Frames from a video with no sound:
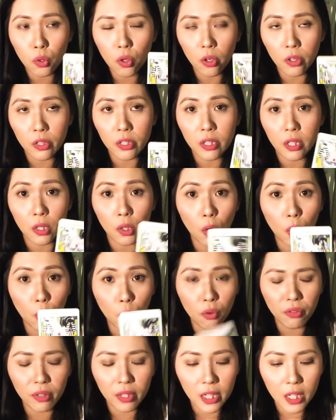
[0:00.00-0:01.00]
concerned or
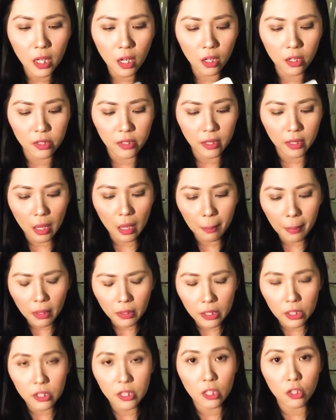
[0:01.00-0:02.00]
overly concerned
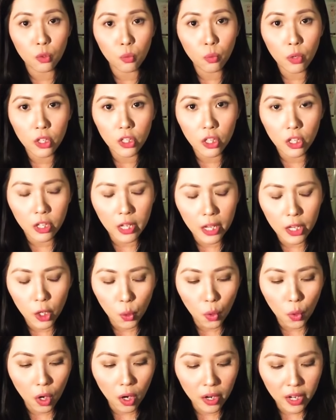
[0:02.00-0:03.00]
about the situation that
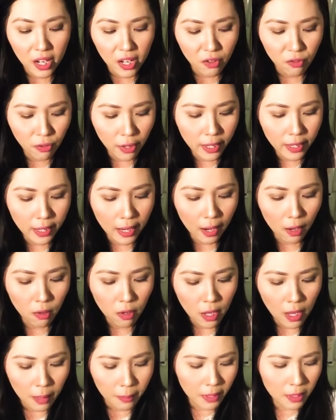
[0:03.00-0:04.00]
you are in right now,
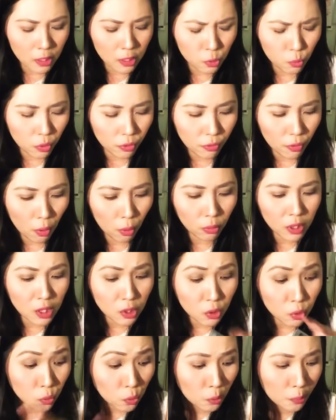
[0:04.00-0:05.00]
because with only
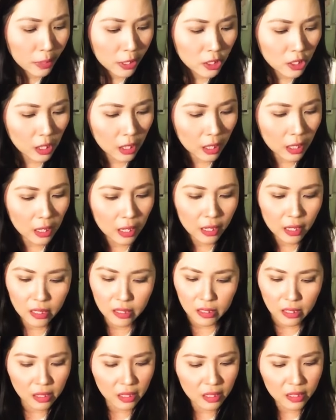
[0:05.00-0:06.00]
2 major
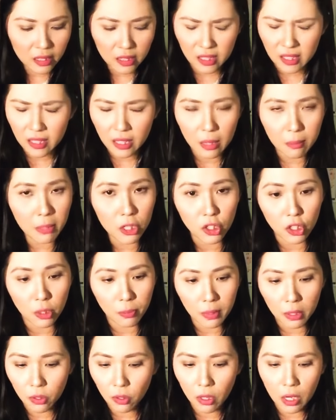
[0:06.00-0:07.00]
arcanas, it doesn't say much
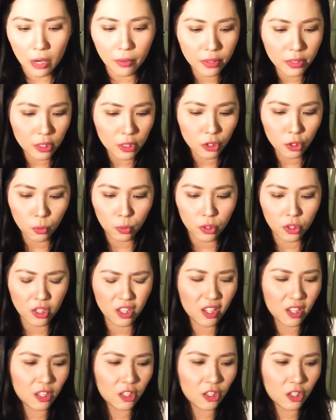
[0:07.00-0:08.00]
about your current situation.
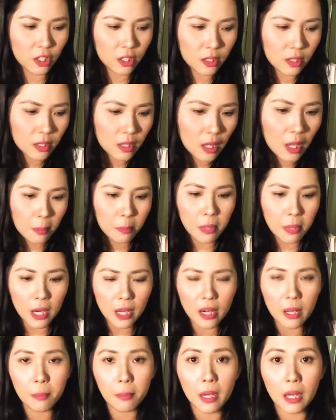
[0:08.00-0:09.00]
It is just
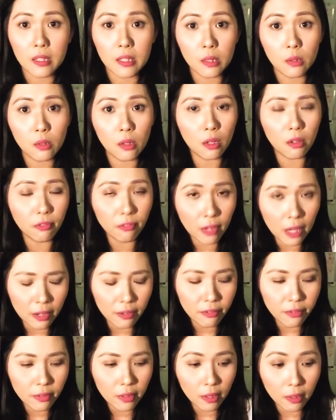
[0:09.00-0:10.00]
part and parcel of
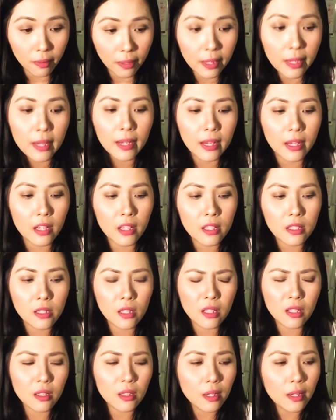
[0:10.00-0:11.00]
life, all right? It is
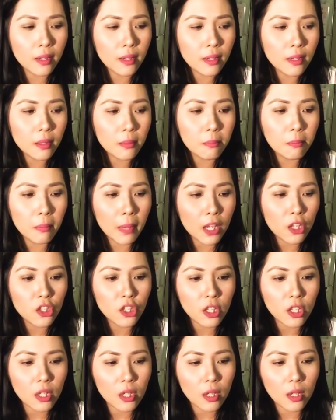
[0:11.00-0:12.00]
not a
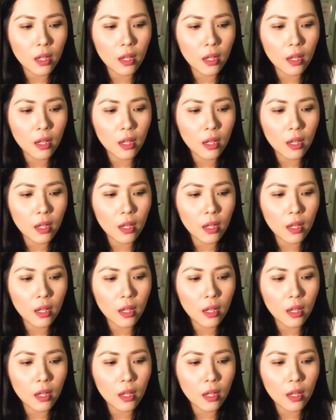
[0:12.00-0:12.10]
major